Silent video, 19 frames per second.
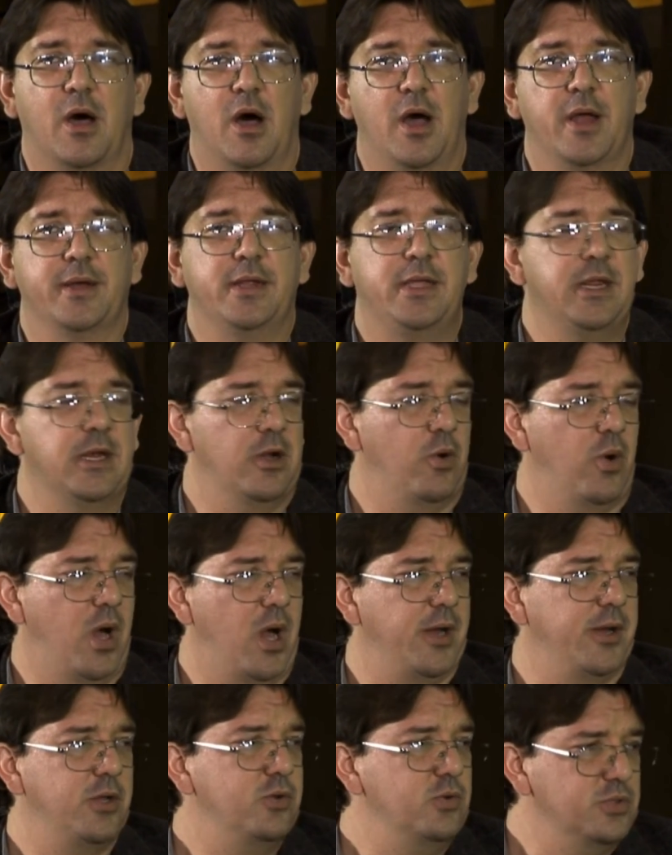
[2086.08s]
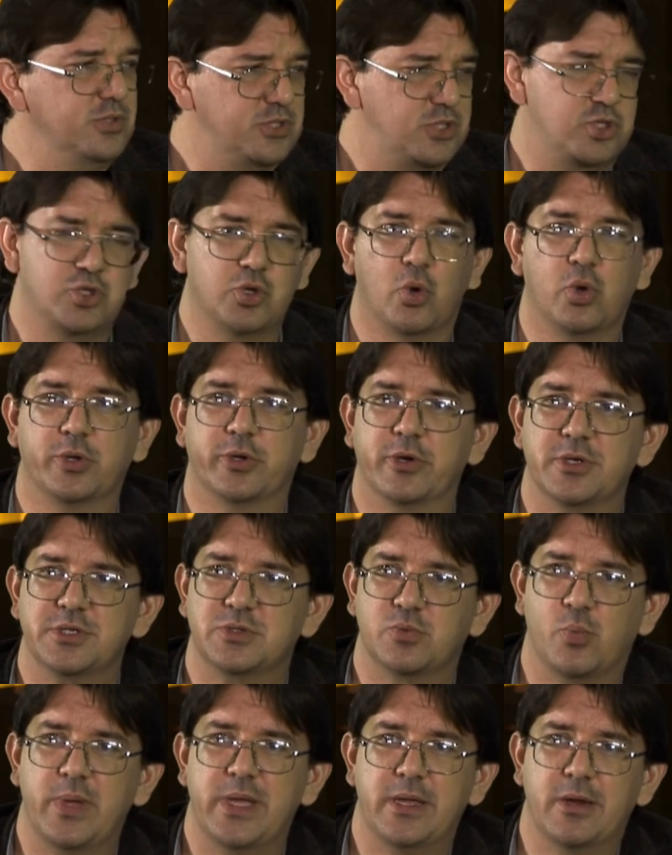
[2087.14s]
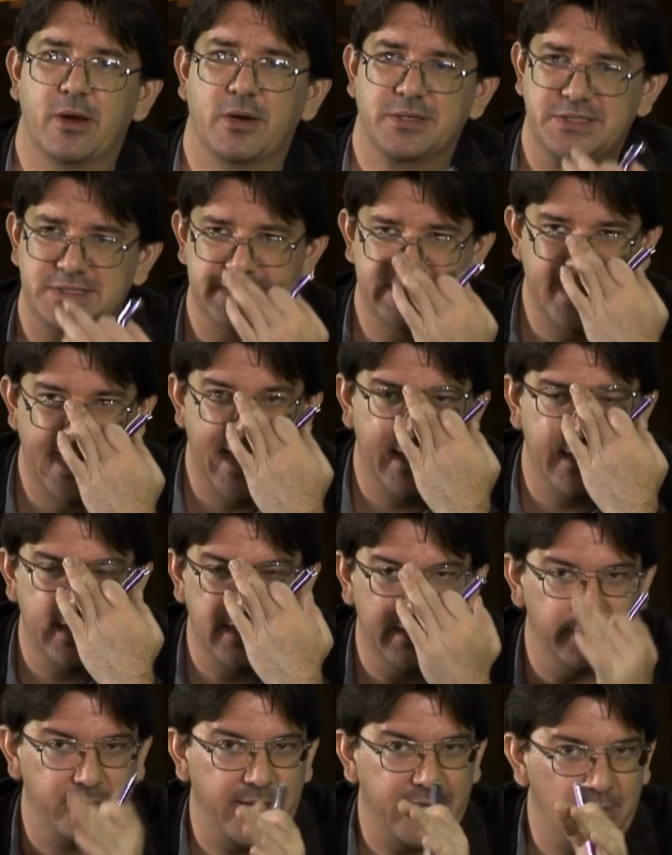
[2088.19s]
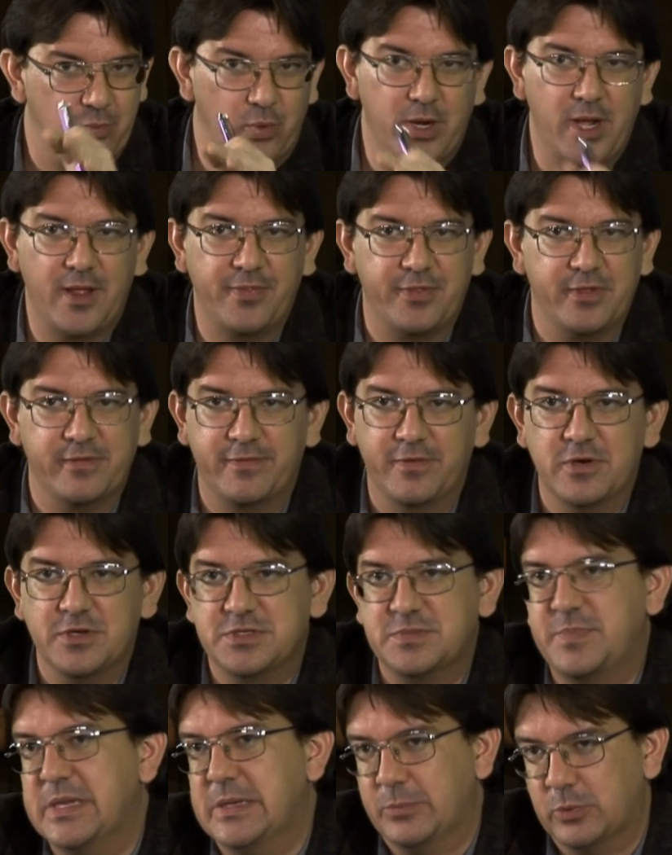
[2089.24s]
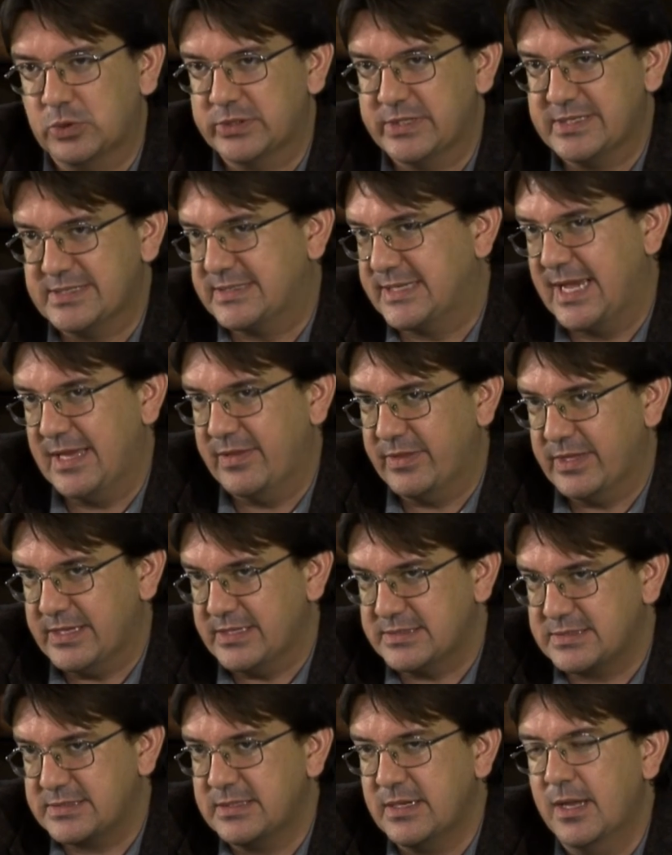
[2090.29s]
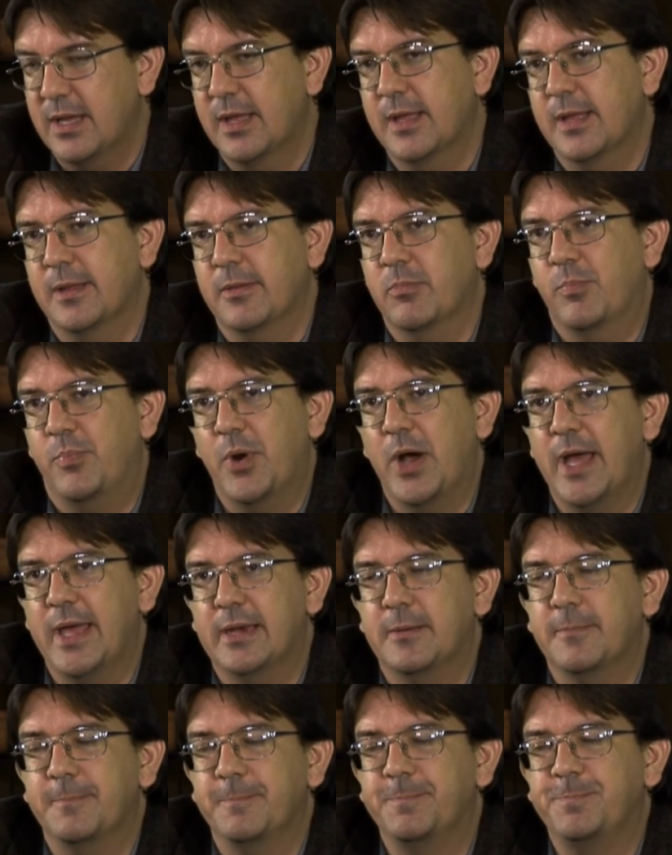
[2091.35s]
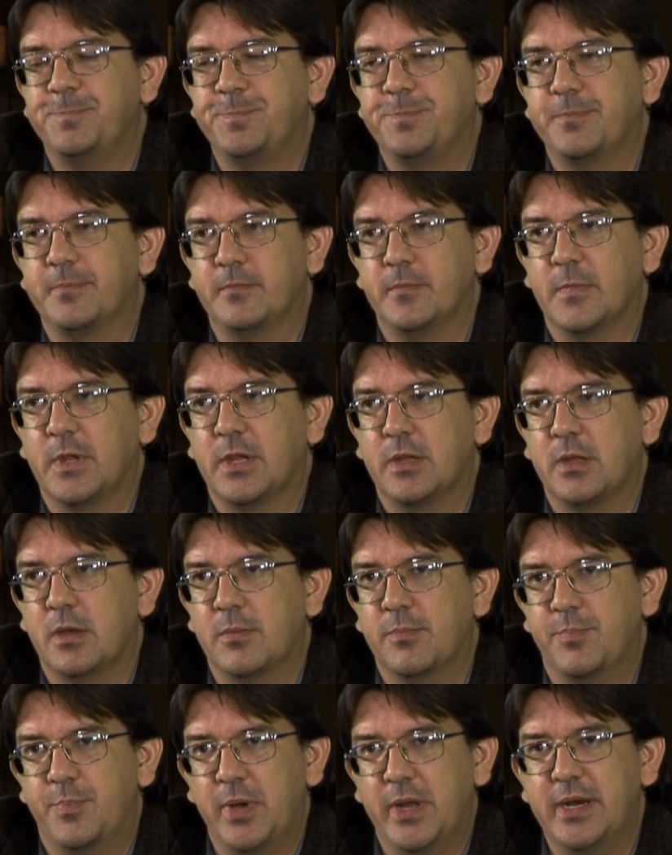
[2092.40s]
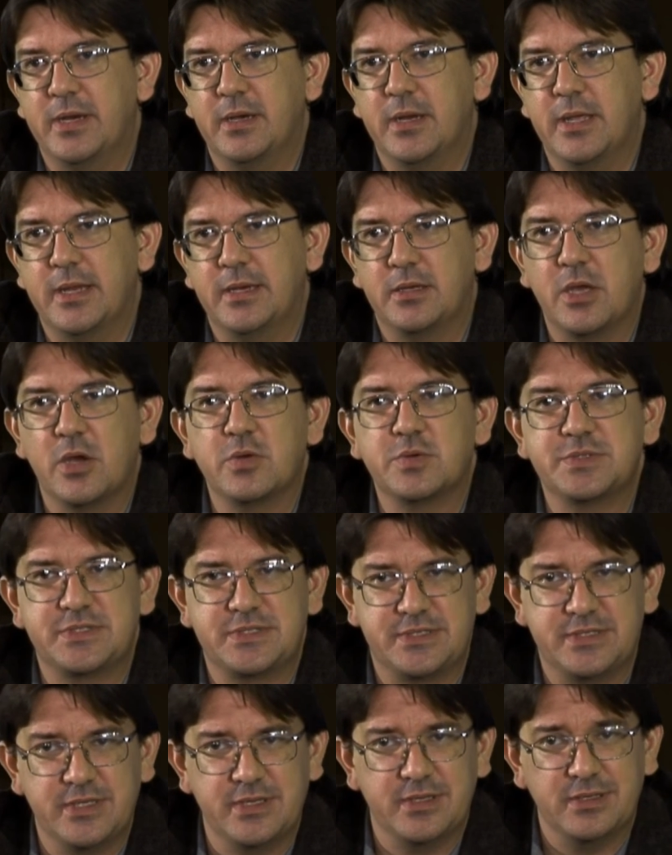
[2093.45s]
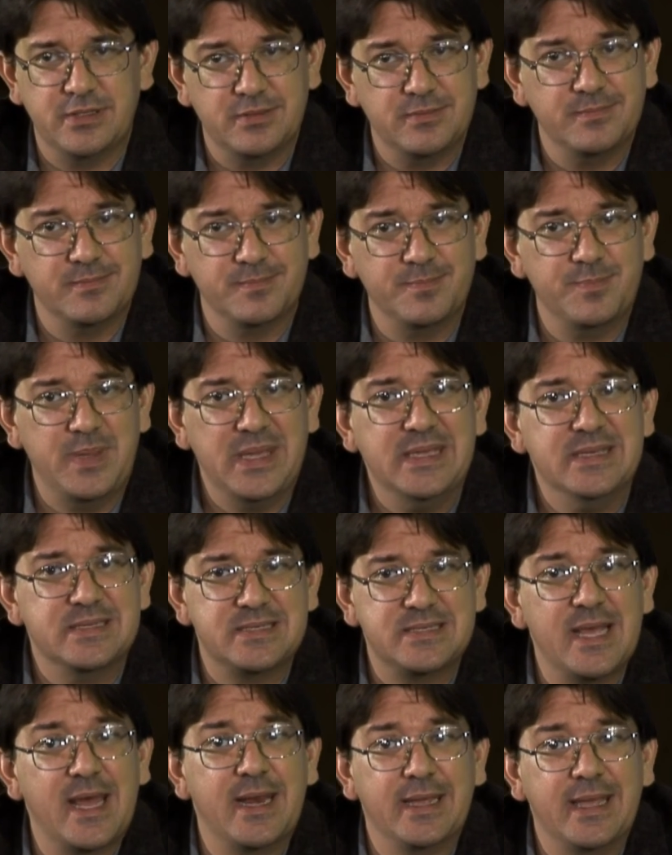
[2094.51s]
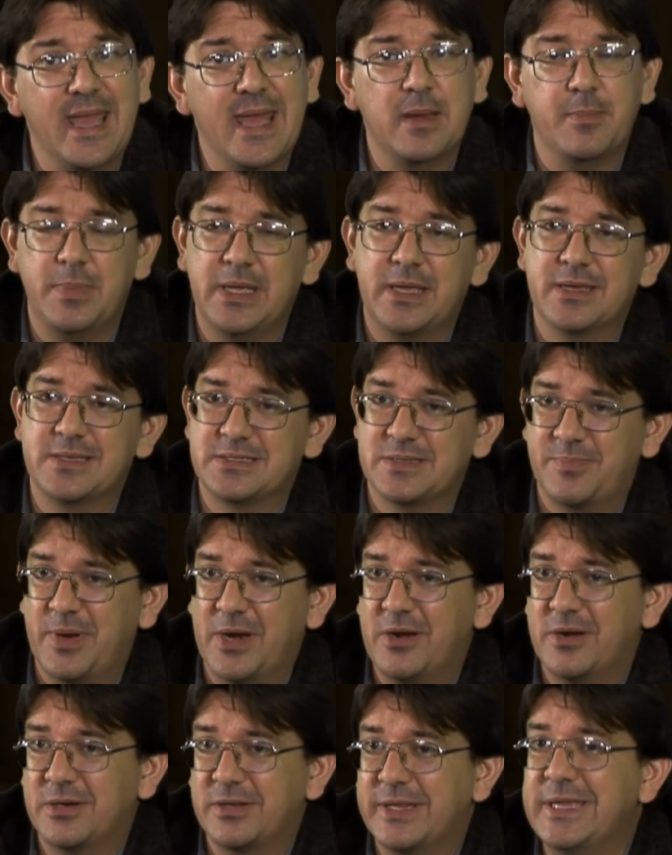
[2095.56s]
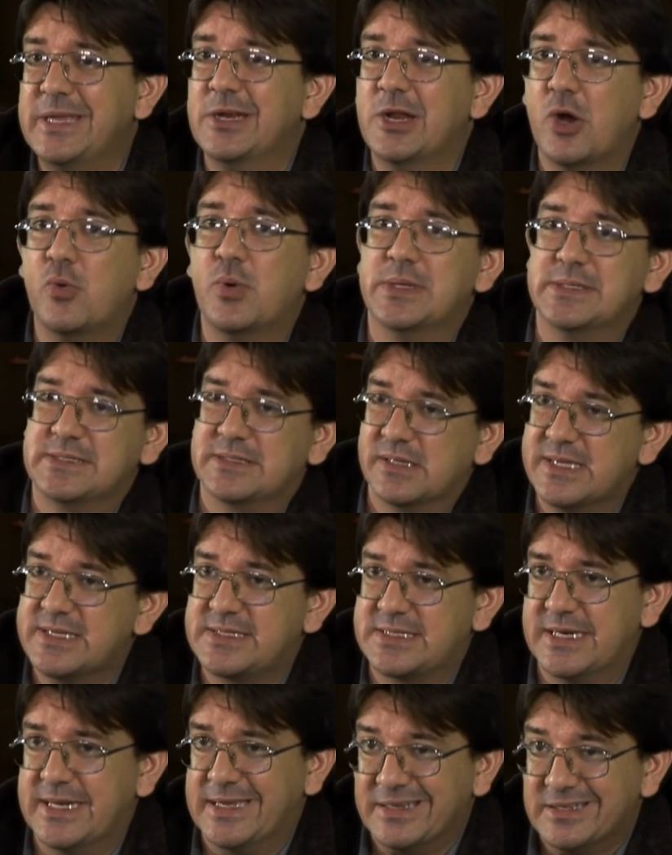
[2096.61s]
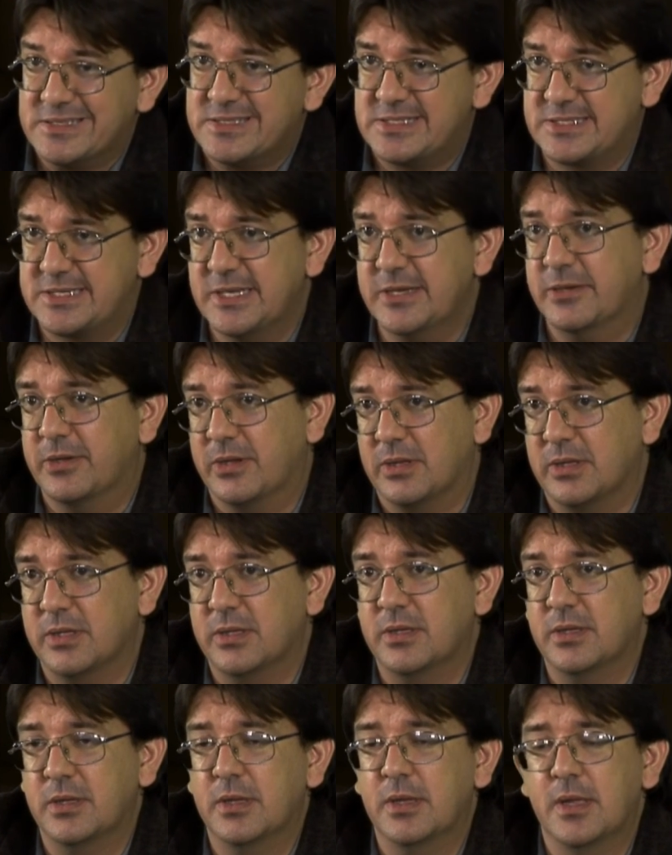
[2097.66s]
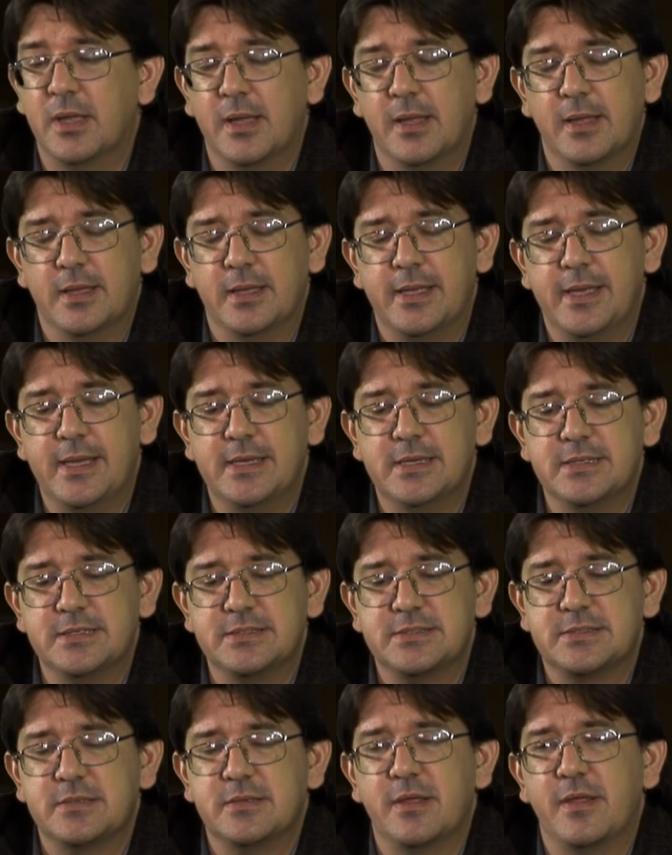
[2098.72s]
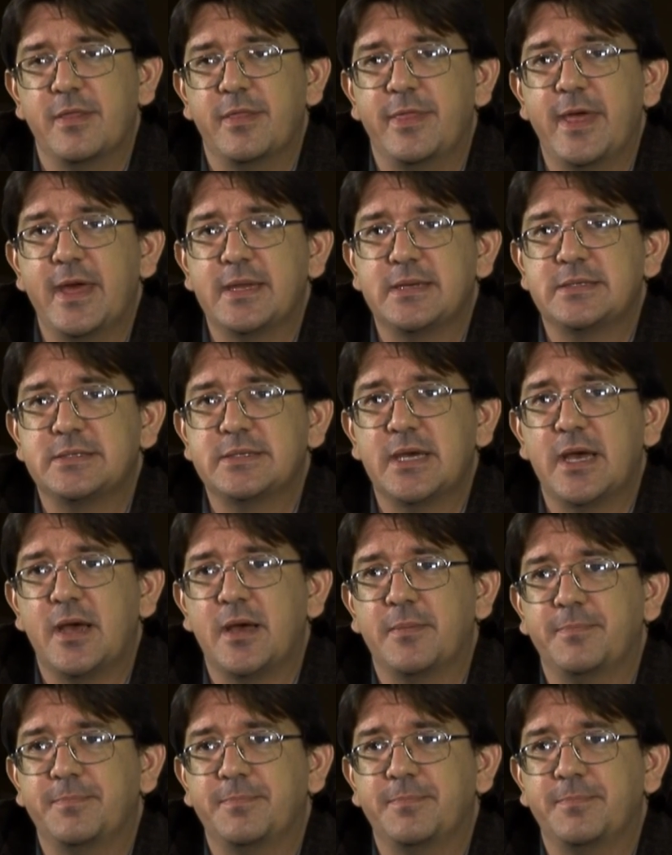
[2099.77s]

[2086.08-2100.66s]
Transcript: on whose shoulders we are standing, like we're not the first people to say this, but it goes to be said again because apparently no one's listening still, is that